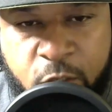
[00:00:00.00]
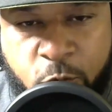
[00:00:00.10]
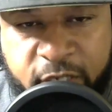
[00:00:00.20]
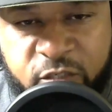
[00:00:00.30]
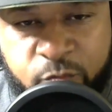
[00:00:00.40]

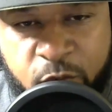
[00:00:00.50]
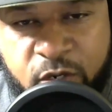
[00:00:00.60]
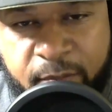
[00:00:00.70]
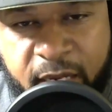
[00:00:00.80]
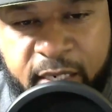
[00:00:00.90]
Well, he spoke
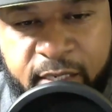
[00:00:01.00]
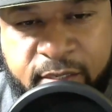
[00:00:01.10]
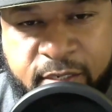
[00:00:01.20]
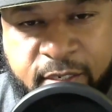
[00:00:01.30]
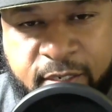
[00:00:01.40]
about it,
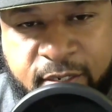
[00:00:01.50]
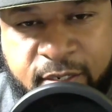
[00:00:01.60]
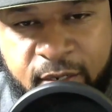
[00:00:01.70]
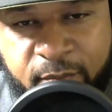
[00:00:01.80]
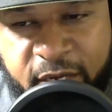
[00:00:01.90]

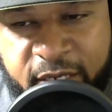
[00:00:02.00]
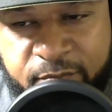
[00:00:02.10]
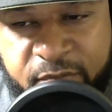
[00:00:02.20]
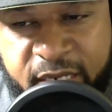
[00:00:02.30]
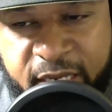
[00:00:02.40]
about him
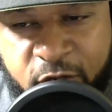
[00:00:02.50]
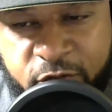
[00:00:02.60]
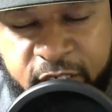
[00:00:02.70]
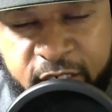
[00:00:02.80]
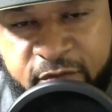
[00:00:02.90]
being
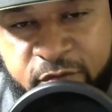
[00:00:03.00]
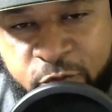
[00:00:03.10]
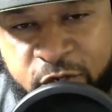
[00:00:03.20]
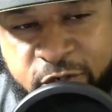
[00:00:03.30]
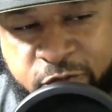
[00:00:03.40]
healthy. Even
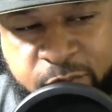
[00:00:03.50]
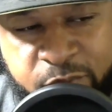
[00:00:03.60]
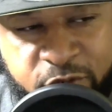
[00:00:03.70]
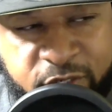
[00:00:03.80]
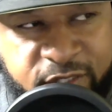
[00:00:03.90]
one of the
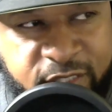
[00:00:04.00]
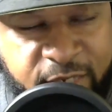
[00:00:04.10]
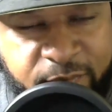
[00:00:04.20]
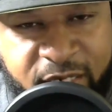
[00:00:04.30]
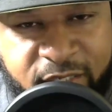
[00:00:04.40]
reporters
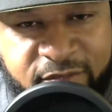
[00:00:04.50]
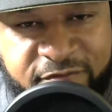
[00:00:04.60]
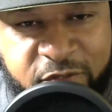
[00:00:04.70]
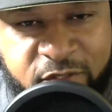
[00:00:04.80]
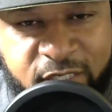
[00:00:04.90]
said, man, it's the
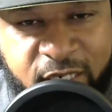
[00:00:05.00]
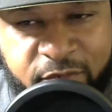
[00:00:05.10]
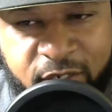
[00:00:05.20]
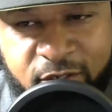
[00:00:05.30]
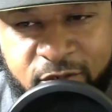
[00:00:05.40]
first time in
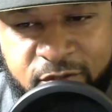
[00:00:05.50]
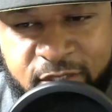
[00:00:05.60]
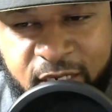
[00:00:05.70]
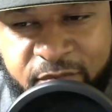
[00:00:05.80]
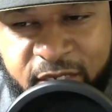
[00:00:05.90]
a long
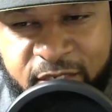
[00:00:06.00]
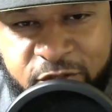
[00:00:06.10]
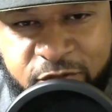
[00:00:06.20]
time that